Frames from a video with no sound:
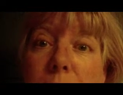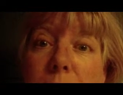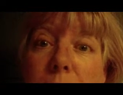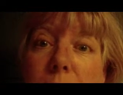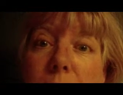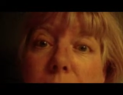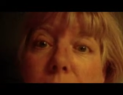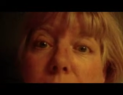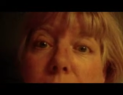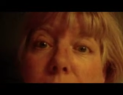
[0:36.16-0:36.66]

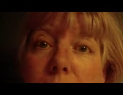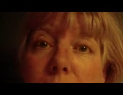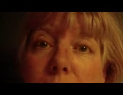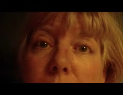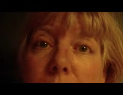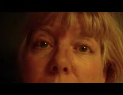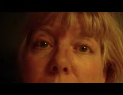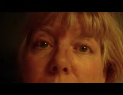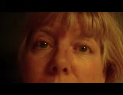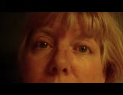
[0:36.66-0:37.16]

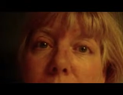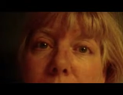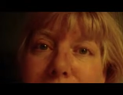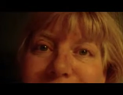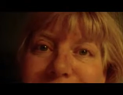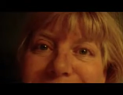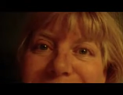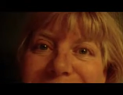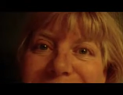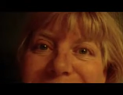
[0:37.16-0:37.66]

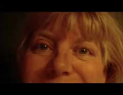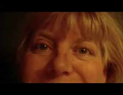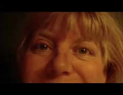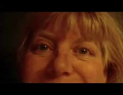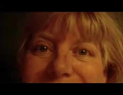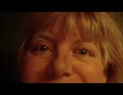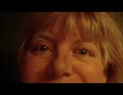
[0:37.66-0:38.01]
[no speech]